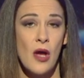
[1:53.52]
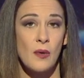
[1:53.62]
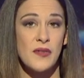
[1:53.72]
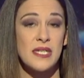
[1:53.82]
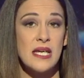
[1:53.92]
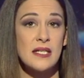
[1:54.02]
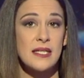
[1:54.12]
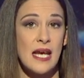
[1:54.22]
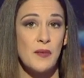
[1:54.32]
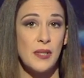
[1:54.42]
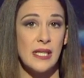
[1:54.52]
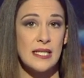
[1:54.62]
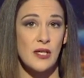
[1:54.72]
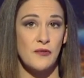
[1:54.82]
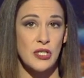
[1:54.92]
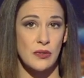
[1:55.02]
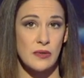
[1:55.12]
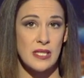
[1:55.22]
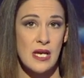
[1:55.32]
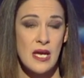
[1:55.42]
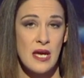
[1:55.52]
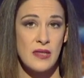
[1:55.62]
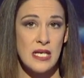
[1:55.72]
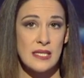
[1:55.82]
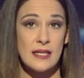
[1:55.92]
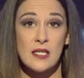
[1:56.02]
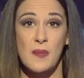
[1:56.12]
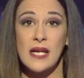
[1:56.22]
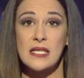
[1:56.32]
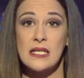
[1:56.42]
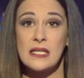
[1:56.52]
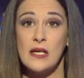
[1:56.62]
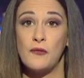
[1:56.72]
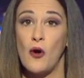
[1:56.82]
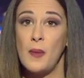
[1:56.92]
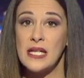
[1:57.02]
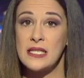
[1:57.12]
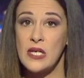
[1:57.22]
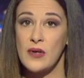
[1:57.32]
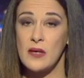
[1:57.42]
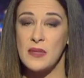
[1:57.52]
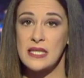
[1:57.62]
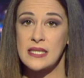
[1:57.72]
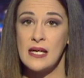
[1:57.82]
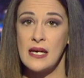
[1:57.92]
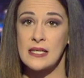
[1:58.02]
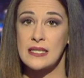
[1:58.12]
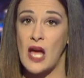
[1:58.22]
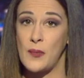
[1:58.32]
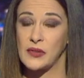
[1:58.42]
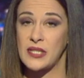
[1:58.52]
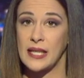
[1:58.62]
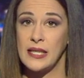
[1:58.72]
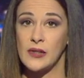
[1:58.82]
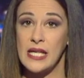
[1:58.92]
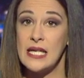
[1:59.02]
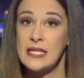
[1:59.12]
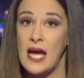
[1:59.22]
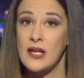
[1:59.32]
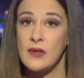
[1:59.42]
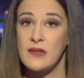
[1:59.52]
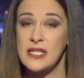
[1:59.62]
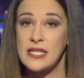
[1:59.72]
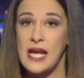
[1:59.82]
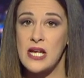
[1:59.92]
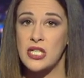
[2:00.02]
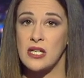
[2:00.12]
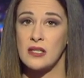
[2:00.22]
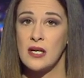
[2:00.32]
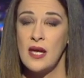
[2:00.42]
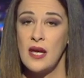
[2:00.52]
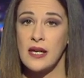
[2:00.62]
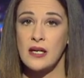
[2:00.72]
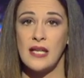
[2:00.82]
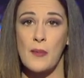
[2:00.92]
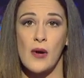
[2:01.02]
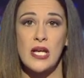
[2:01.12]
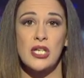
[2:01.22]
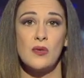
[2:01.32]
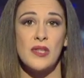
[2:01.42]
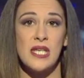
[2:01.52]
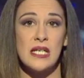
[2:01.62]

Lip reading: with senior state police officials. The suspect is the former Interior Minister, and Fier Tahiri is under investigation. In collaboration with the